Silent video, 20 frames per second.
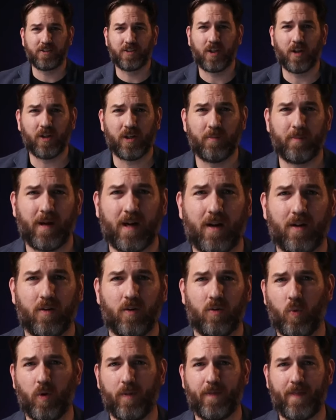let's talk about
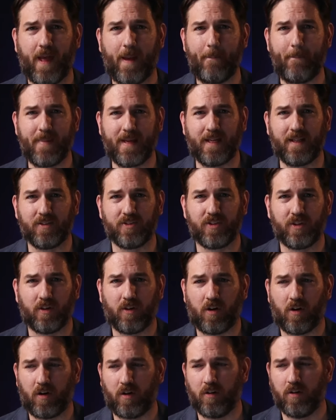what that means.
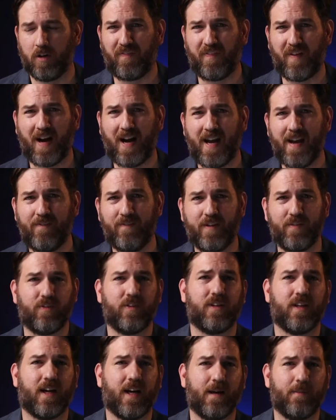There are 5
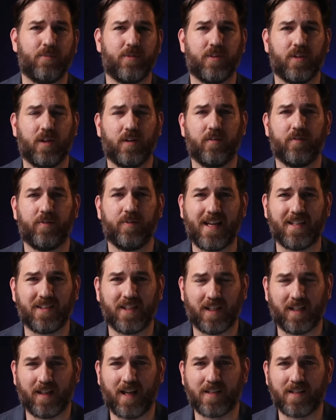different types of asset